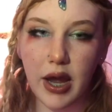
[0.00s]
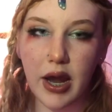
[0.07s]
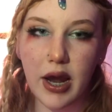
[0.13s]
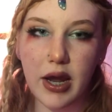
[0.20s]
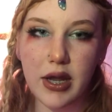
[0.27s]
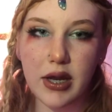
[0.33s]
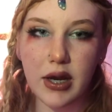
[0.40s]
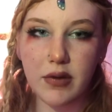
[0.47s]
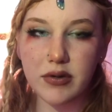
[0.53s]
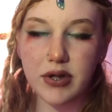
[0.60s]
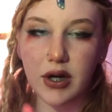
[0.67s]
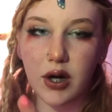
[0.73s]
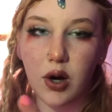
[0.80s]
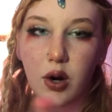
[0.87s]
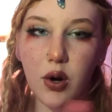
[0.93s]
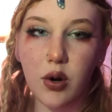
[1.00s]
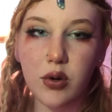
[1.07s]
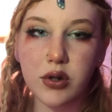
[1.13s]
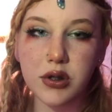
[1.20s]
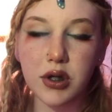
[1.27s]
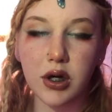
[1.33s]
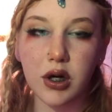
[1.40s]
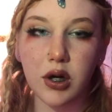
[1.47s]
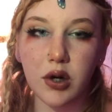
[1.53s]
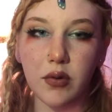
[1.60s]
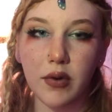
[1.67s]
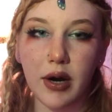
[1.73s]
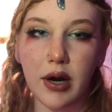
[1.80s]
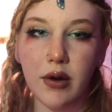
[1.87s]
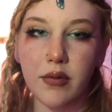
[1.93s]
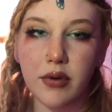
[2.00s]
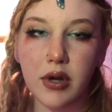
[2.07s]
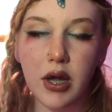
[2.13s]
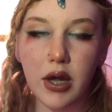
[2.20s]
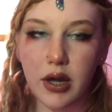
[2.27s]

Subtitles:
And it was like a whole circle around.